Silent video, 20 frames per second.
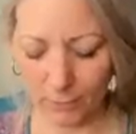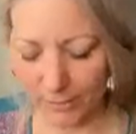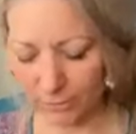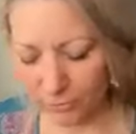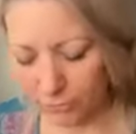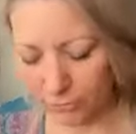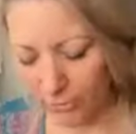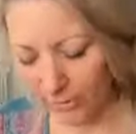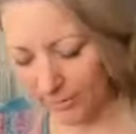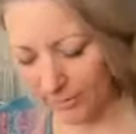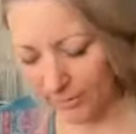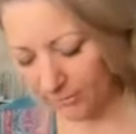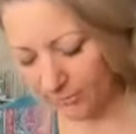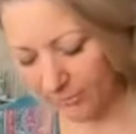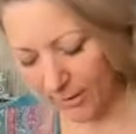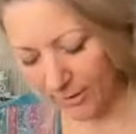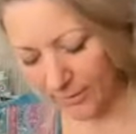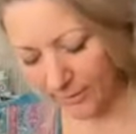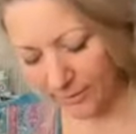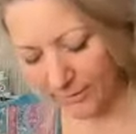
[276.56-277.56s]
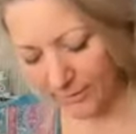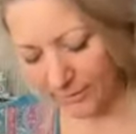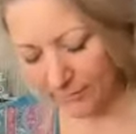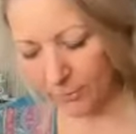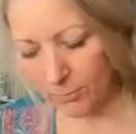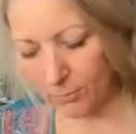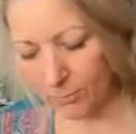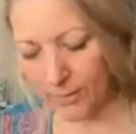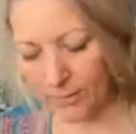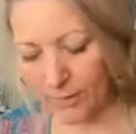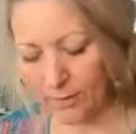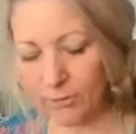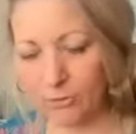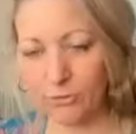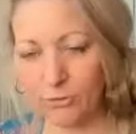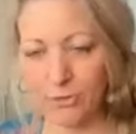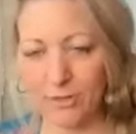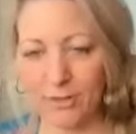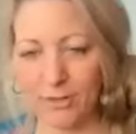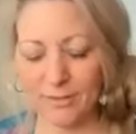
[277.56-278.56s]
what you're trying to find in everyone
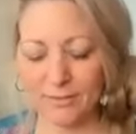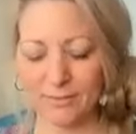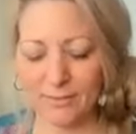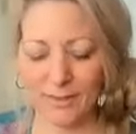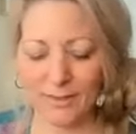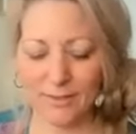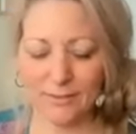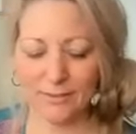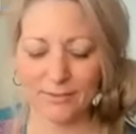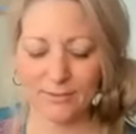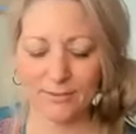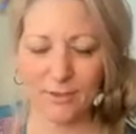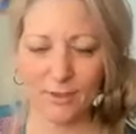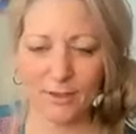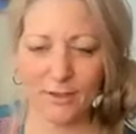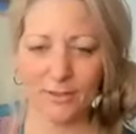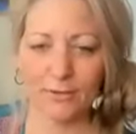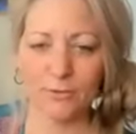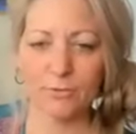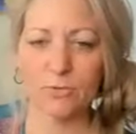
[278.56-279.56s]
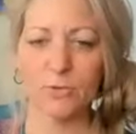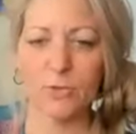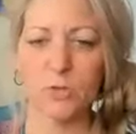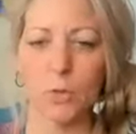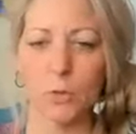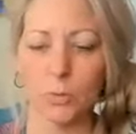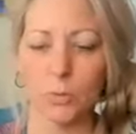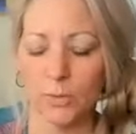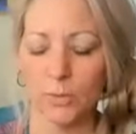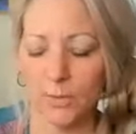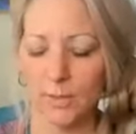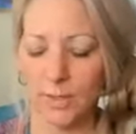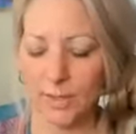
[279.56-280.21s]
else, is inside of you.